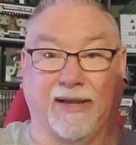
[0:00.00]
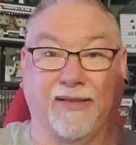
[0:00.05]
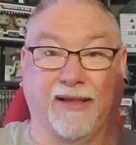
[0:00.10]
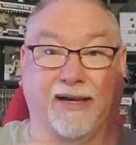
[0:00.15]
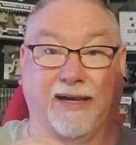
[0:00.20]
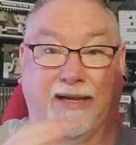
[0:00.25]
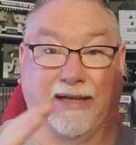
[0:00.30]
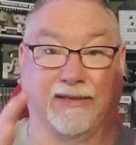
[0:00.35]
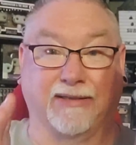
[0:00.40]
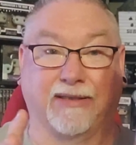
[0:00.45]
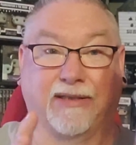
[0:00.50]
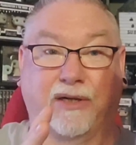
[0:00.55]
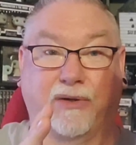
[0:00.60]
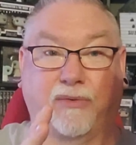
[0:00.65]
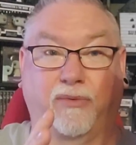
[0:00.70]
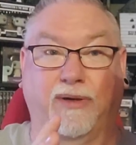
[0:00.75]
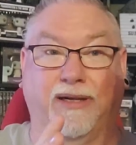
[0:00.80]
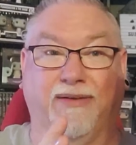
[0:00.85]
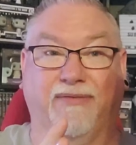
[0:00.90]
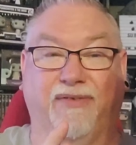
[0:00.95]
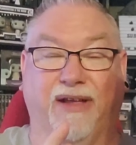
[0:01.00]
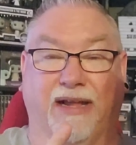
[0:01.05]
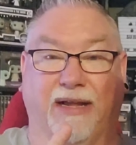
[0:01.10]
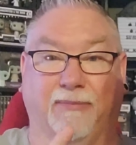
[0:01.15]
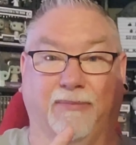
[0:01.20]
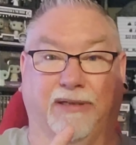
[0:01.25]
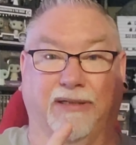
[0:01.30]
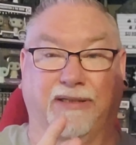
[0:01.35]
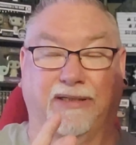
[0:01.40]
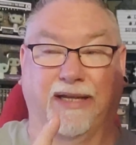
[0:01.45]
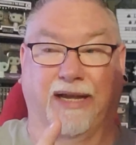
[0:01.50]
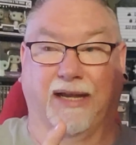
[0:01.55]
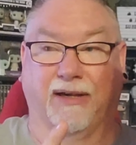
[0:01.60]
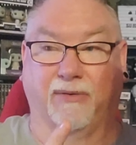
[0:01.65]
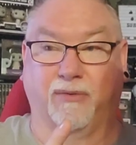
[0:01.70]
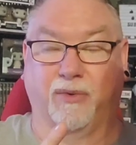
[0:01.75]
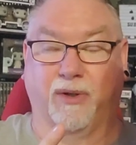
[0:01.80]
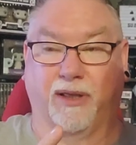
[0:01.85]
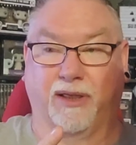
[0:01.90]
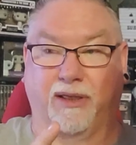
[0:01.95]
that has their revamped set
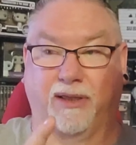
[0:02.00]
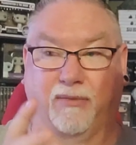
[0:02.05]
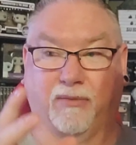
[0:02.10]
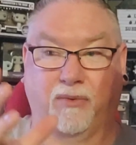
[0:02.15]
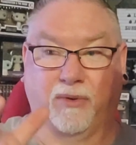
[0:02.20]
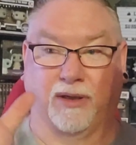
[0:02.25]
with